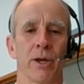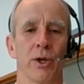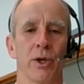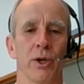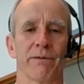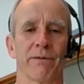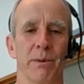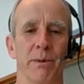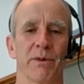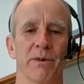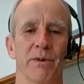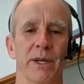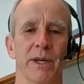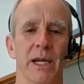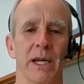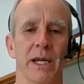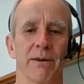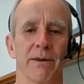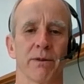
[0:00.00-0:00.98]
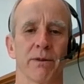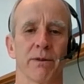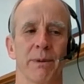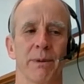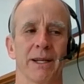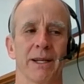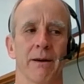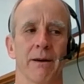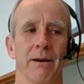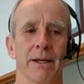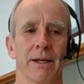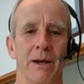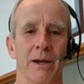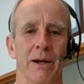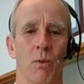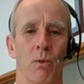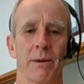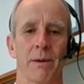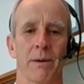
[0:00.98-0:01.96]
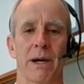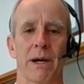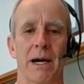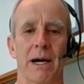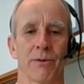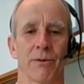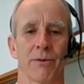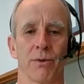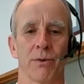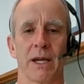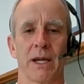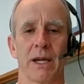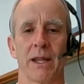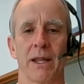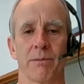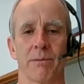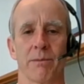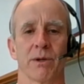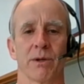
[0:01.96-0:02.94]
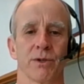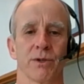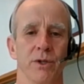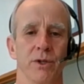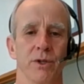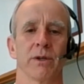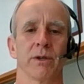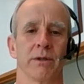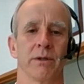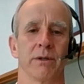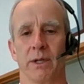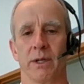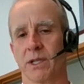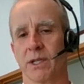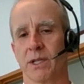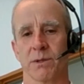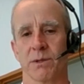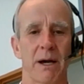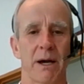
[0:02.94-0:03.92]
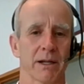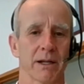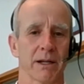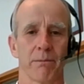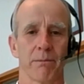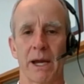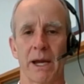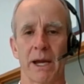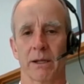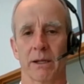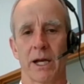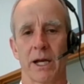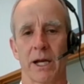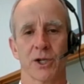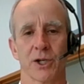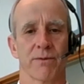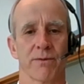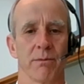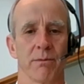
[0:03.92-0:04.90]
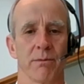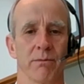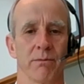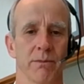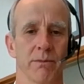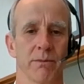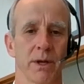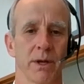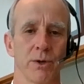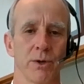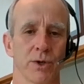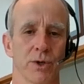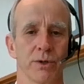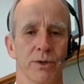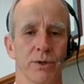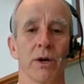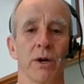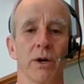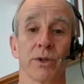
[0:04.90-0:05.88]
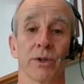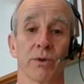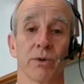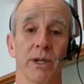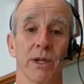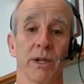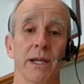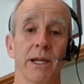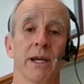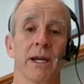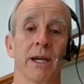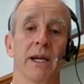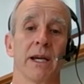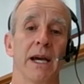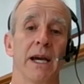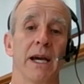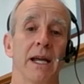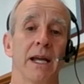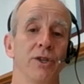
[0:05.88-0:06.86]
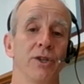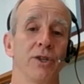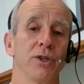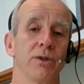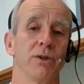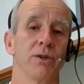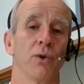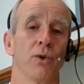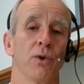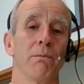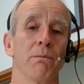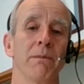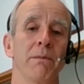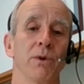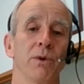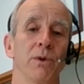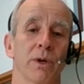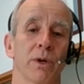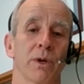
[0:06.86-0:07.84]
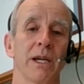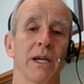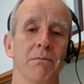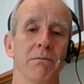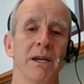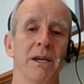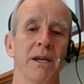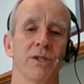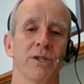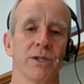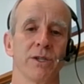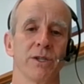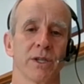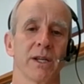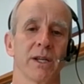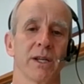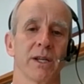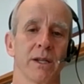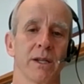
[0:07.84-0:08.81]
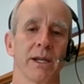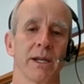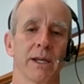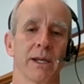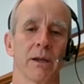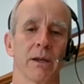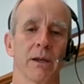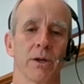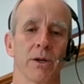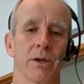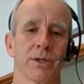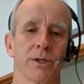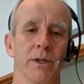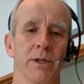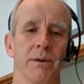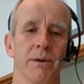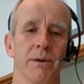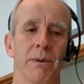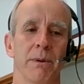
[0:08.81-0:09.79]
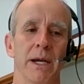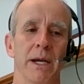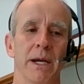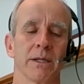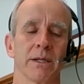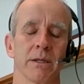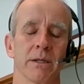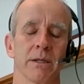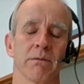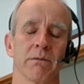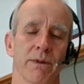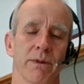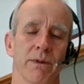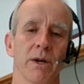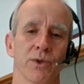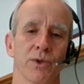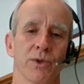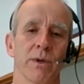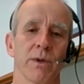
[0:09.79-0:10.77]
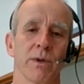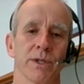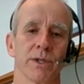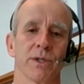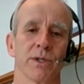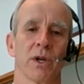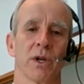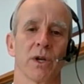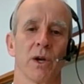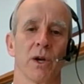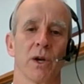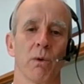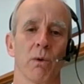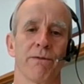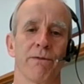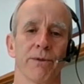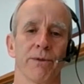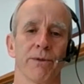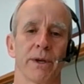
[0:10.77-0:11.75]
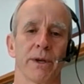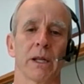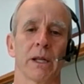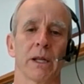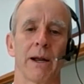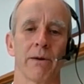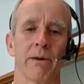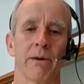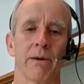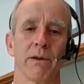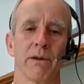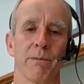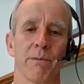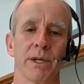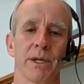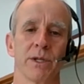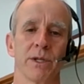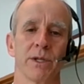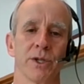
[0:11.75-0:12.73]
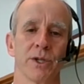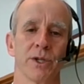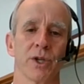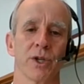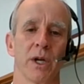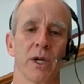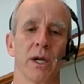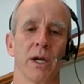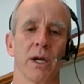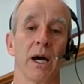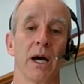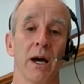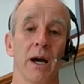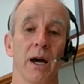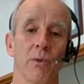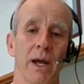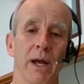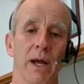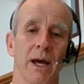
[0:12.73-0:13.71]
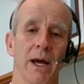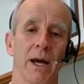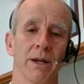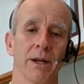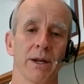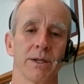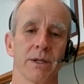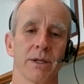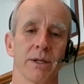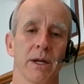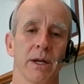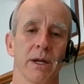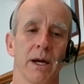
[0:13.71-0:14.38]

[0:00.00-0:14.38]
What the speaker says: you have to be very careful about going down one path or the other, because you could spark a backlash from those who don't agree, and your key messages can then get lost in the debate. And for those reasons, we felt that clarity of message around